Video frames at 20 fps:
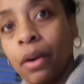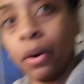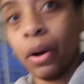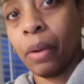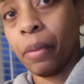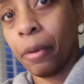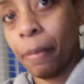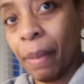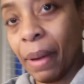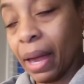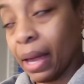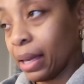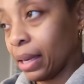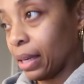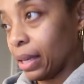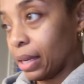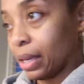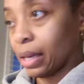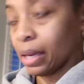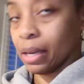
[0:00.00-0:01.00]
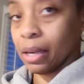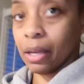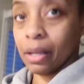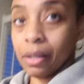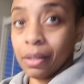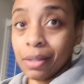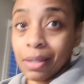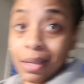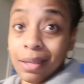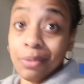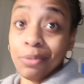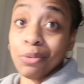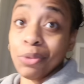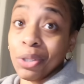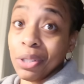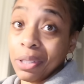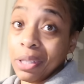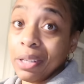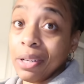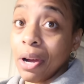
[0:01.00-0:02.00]
All right, we're back in. It's getting
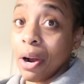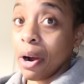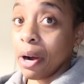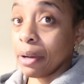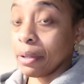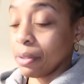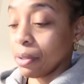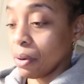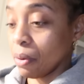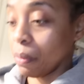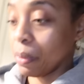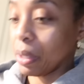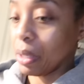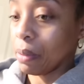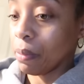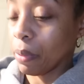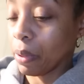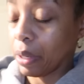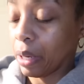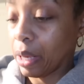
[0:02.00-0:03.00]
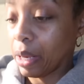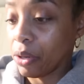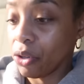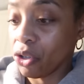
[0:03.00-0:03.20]
really dark, so we went ahead